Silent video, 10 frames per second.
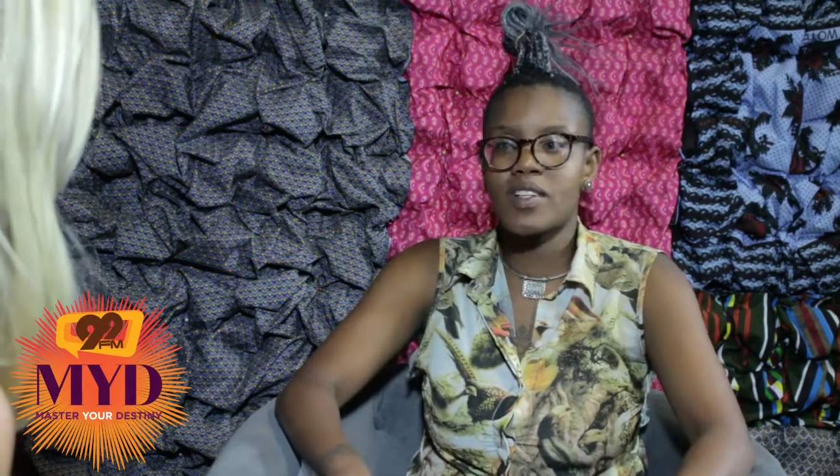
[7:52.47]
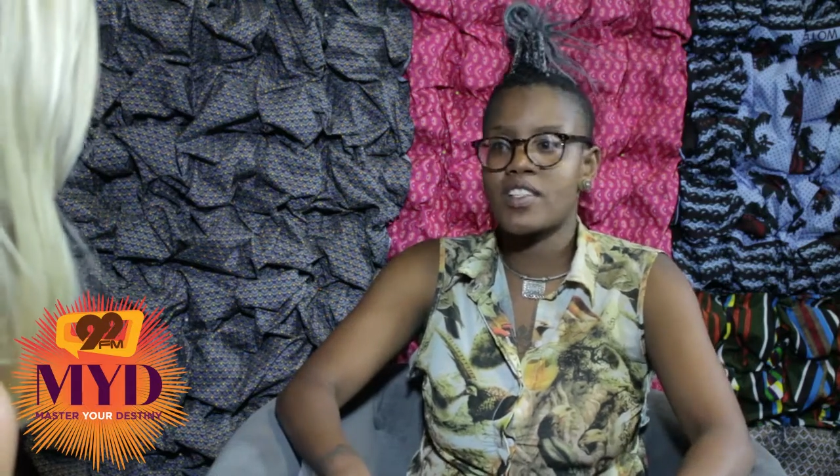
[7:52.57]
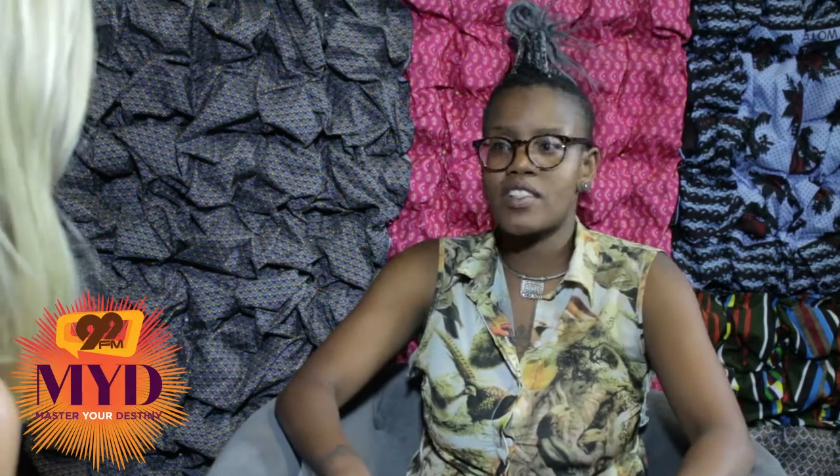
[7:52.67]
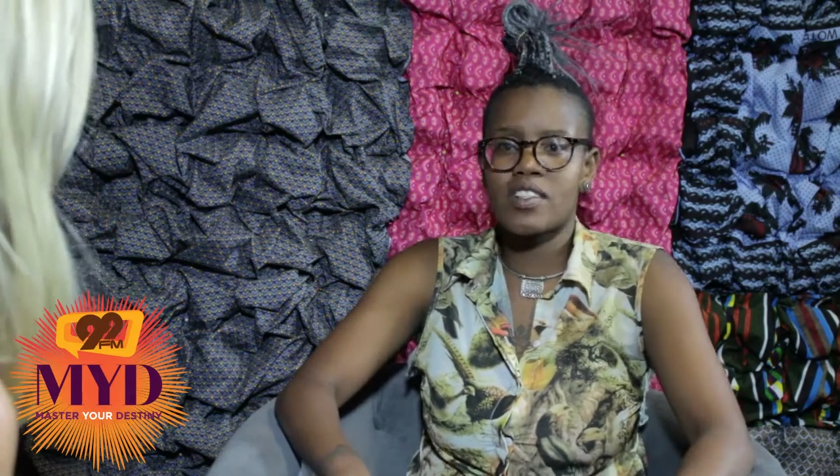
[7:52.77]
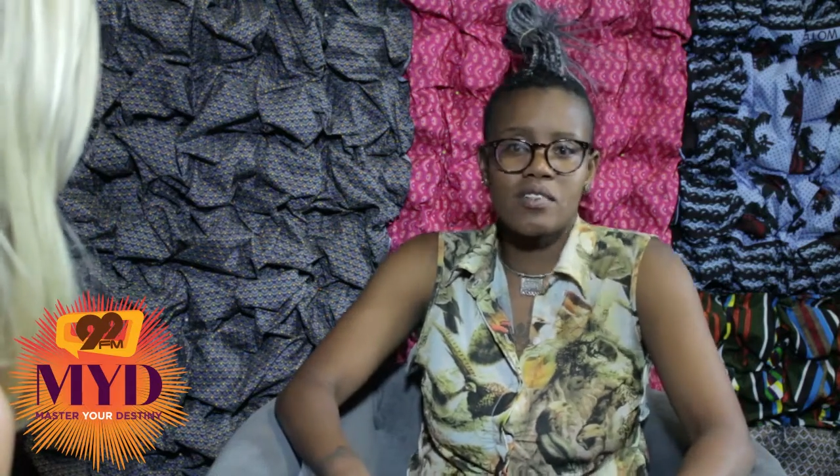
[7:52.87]
but
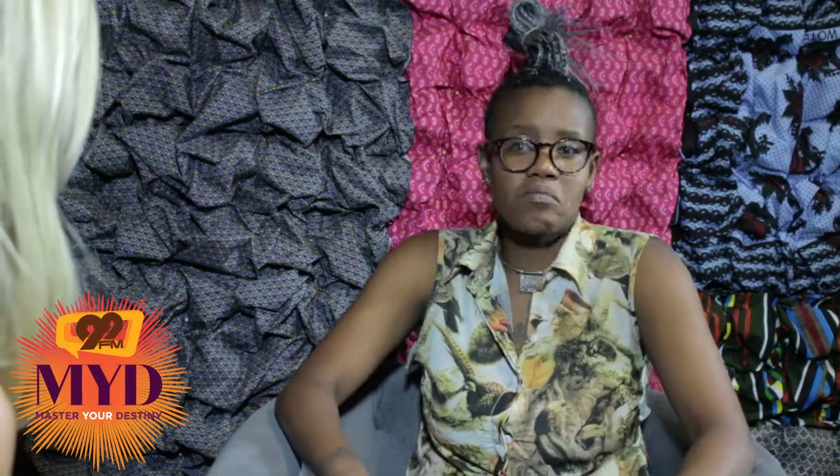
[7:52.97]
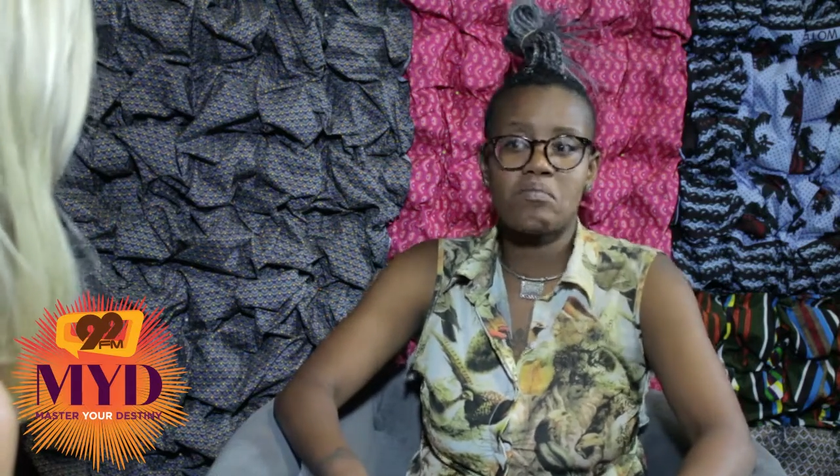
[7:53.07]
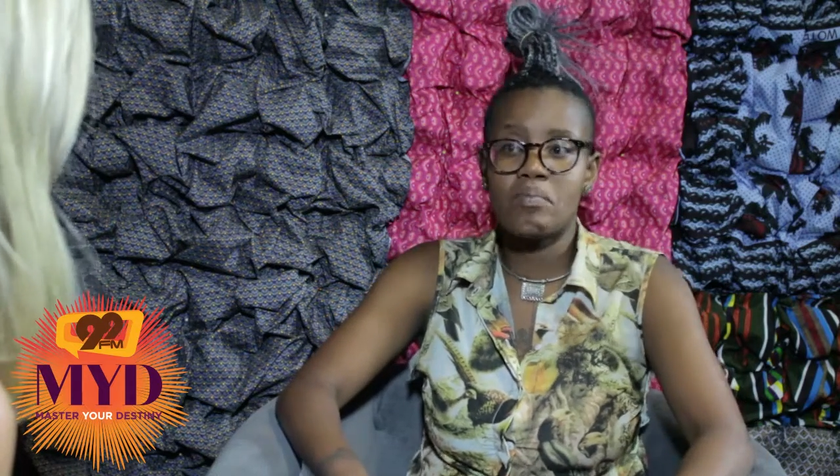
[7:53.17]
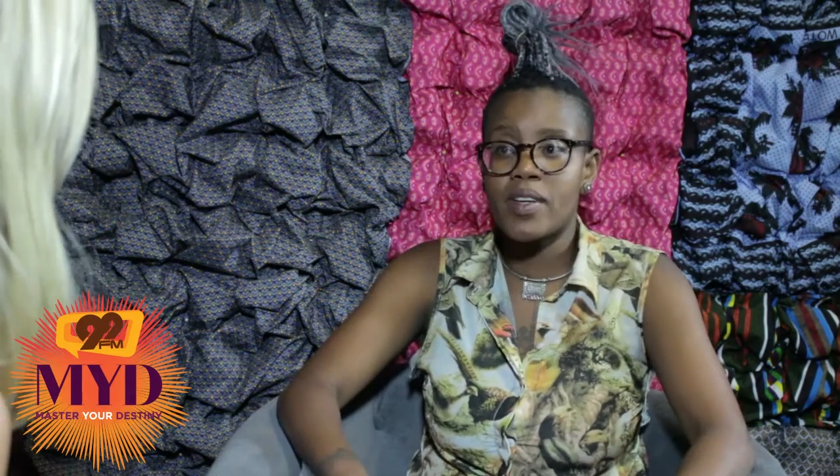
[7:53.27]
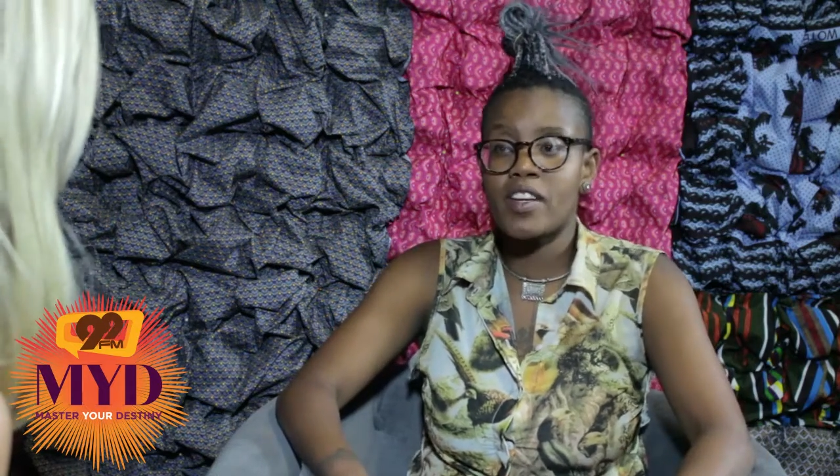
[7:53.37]
just
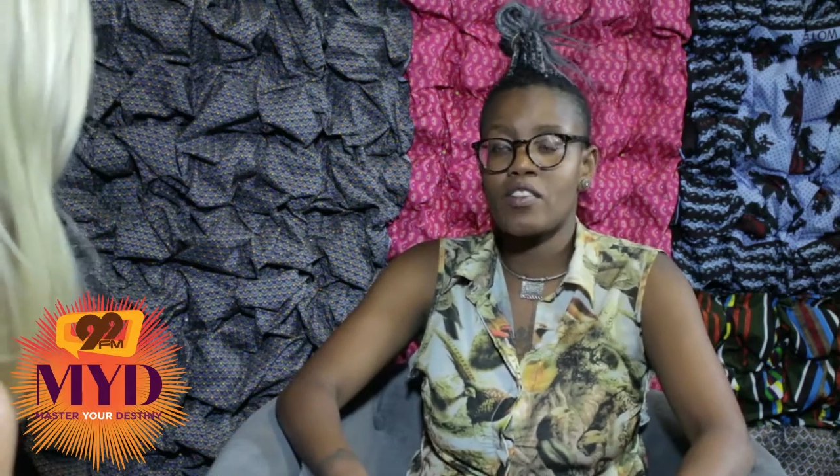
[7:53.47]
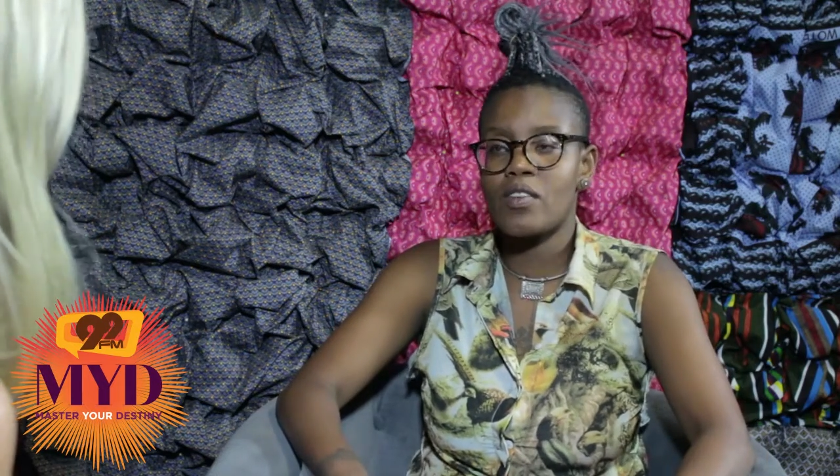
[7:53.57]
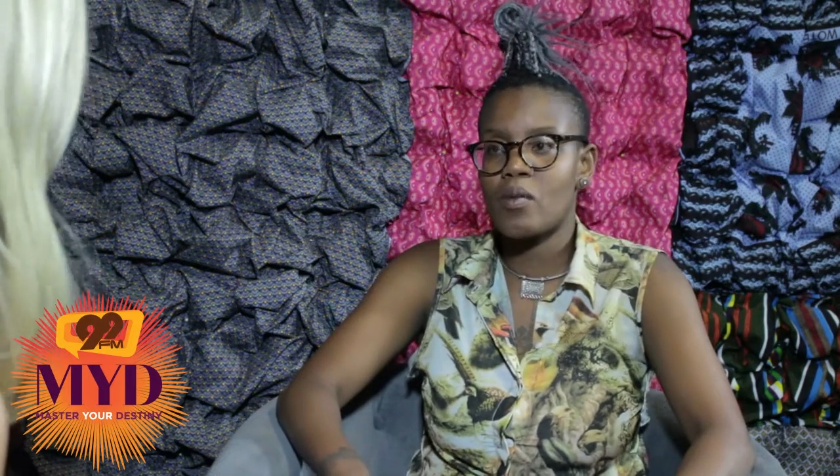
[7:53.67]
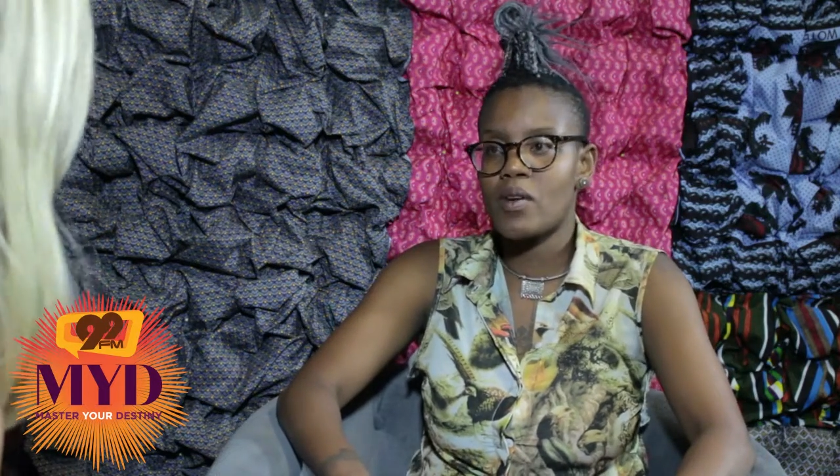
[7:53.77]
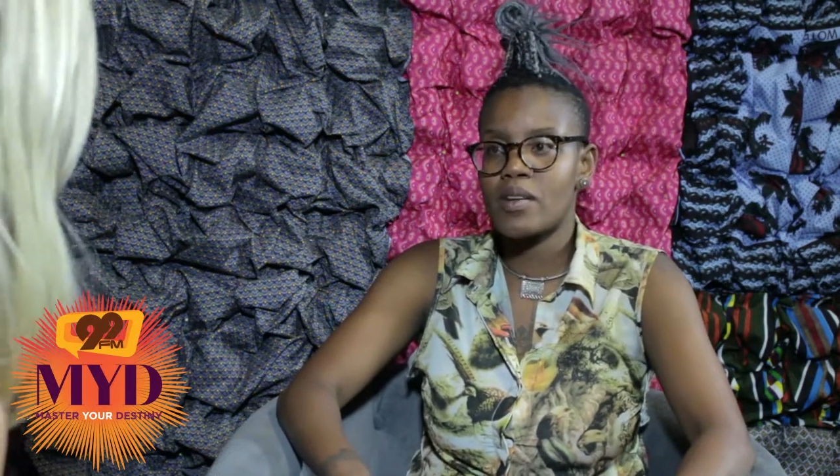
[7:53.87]
being who
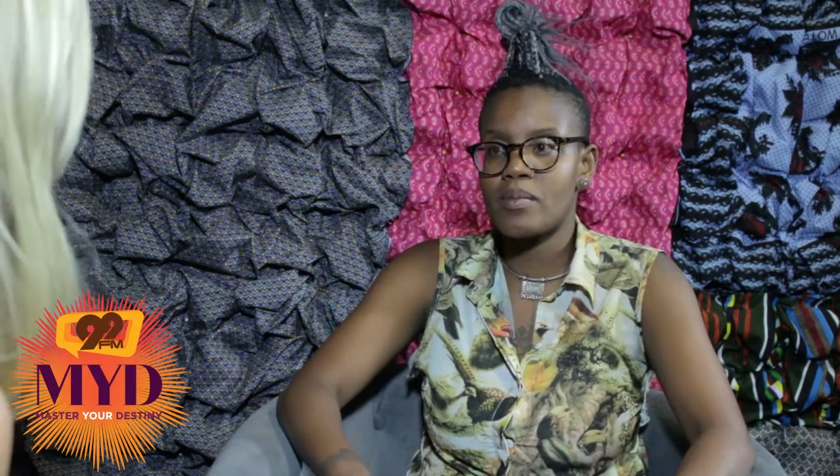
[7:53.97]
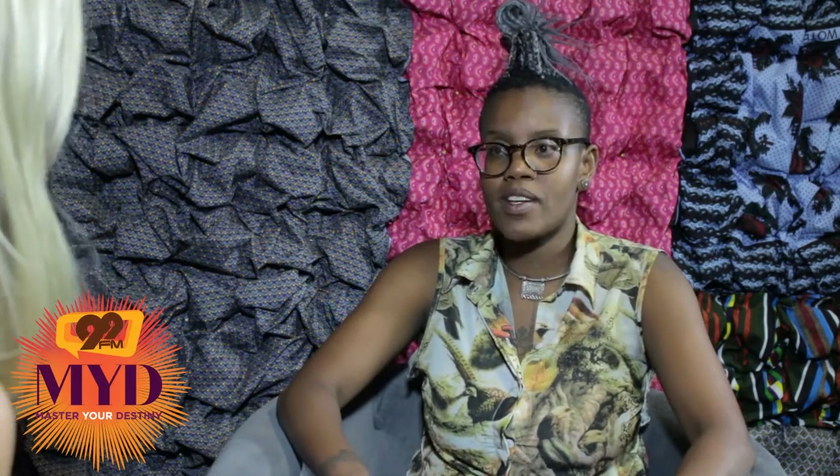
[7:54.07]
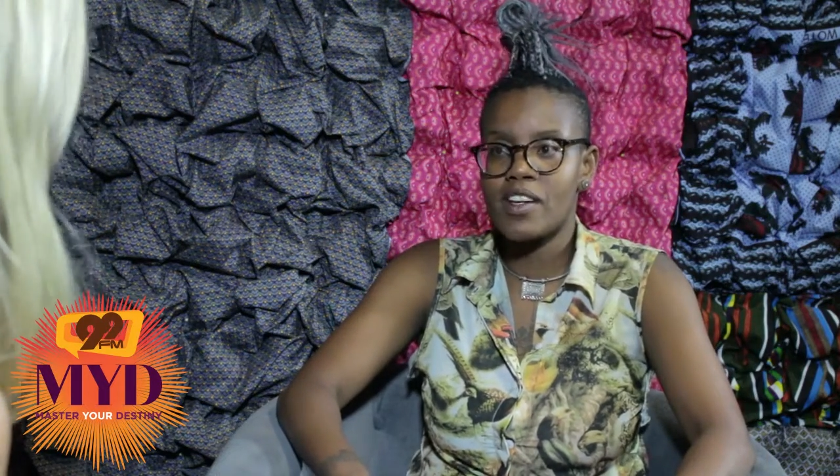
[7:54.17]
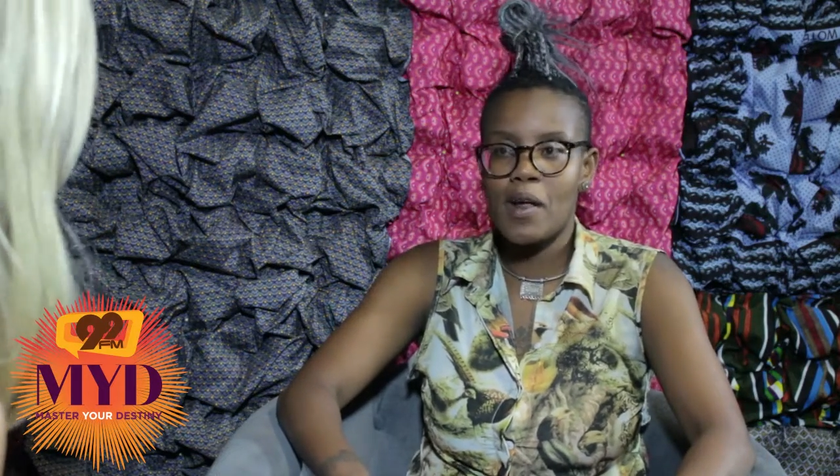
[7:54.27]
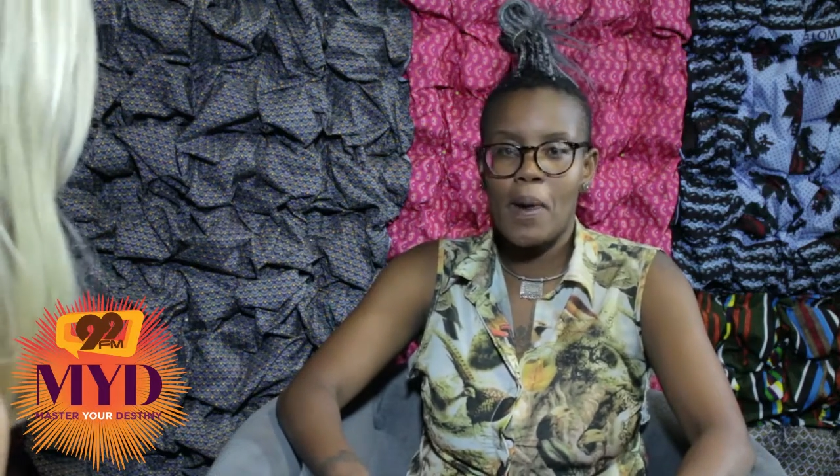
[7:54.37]
I want to be.